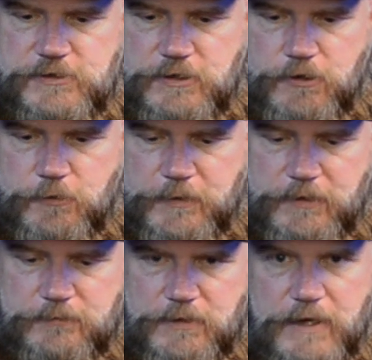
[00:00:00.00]
in the
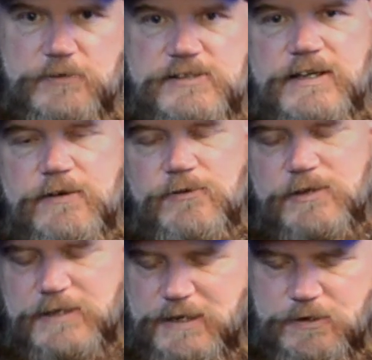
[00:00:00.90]
opening. I would say,
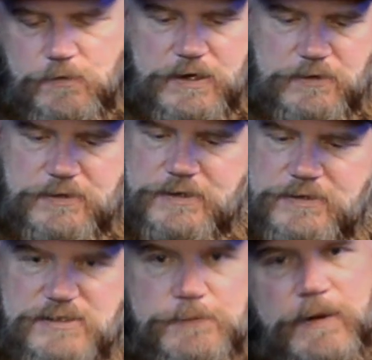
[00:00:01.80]
well, not quite a bit.
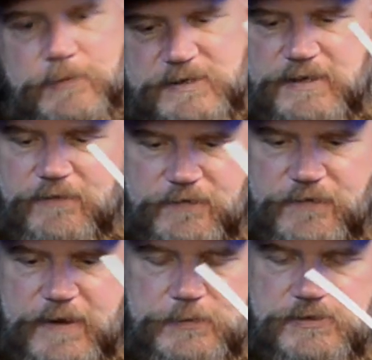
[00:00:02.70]
It's probably
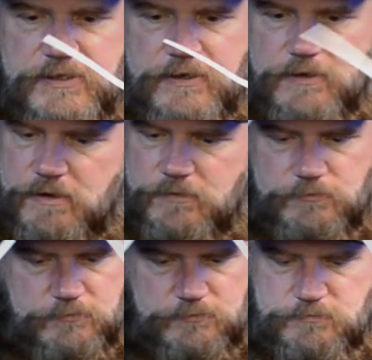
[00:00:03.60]
75%
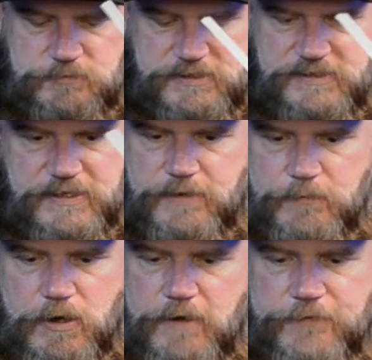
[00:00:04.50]
the
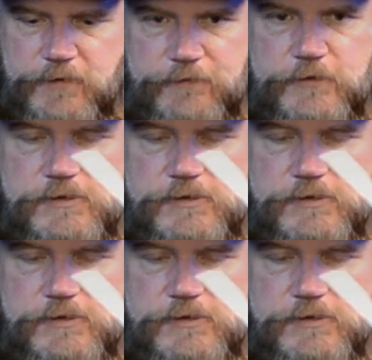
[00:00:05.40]
same off of the first